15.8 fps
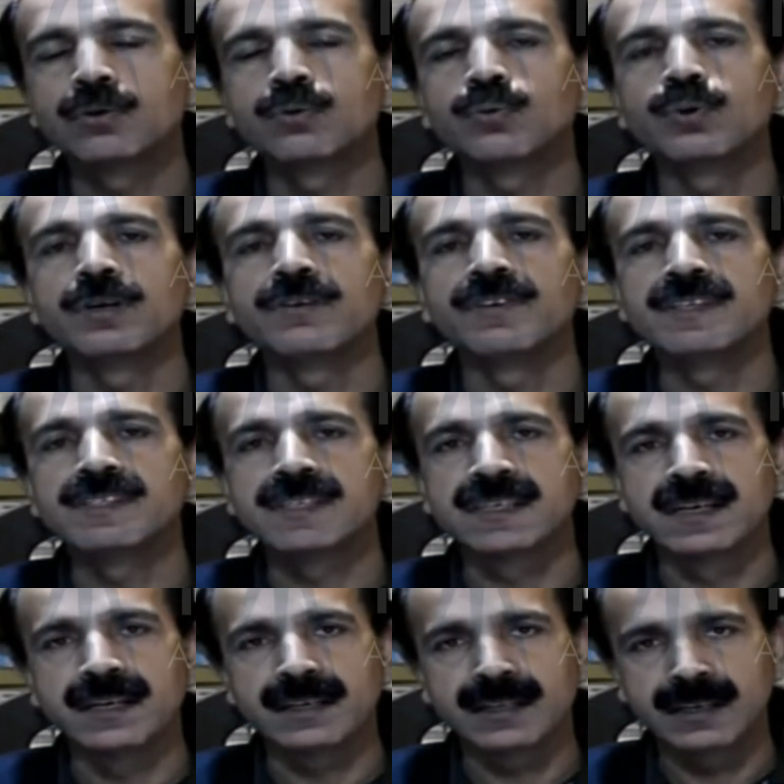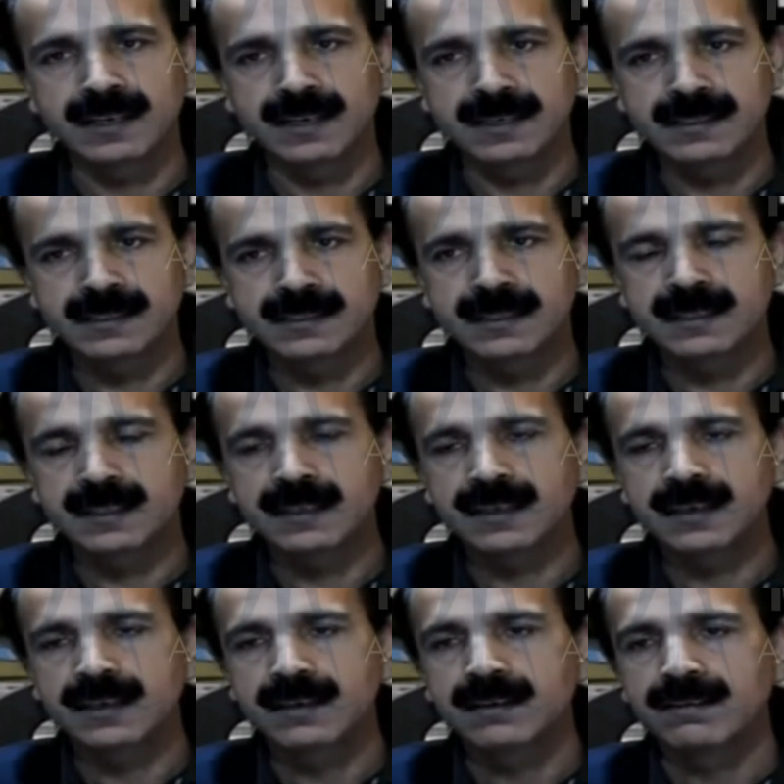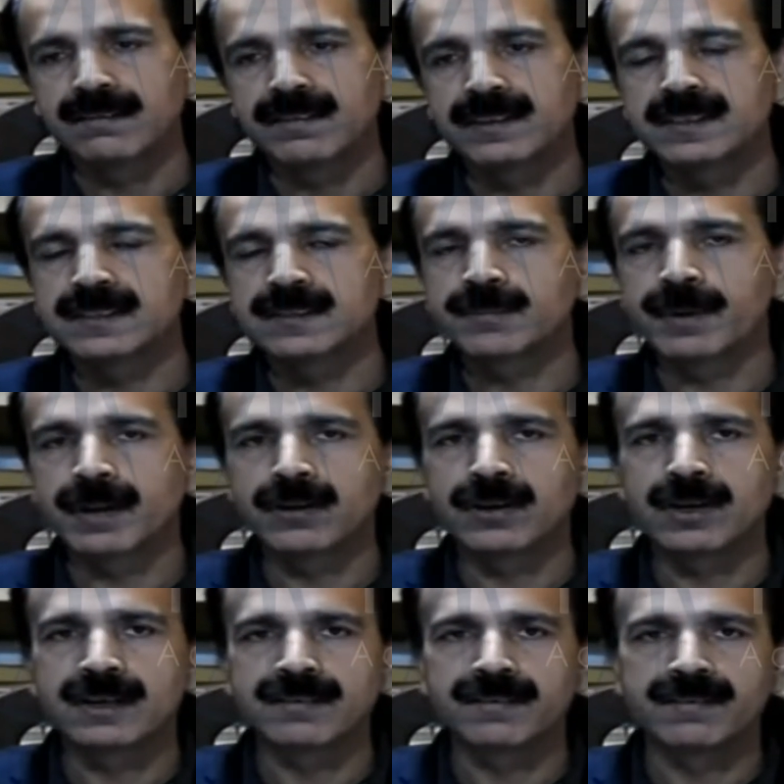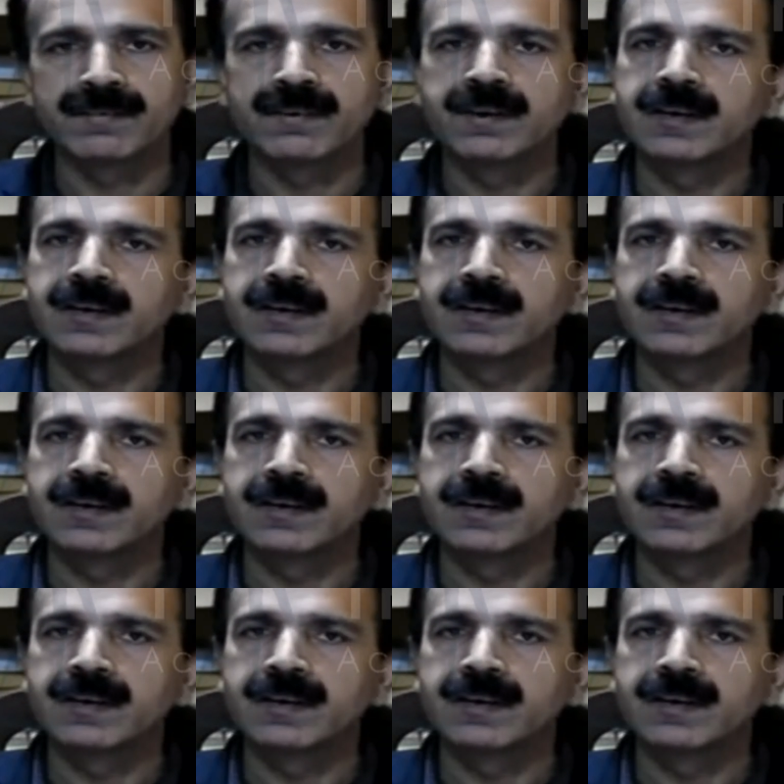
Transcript: to investigate the case, which is prerogative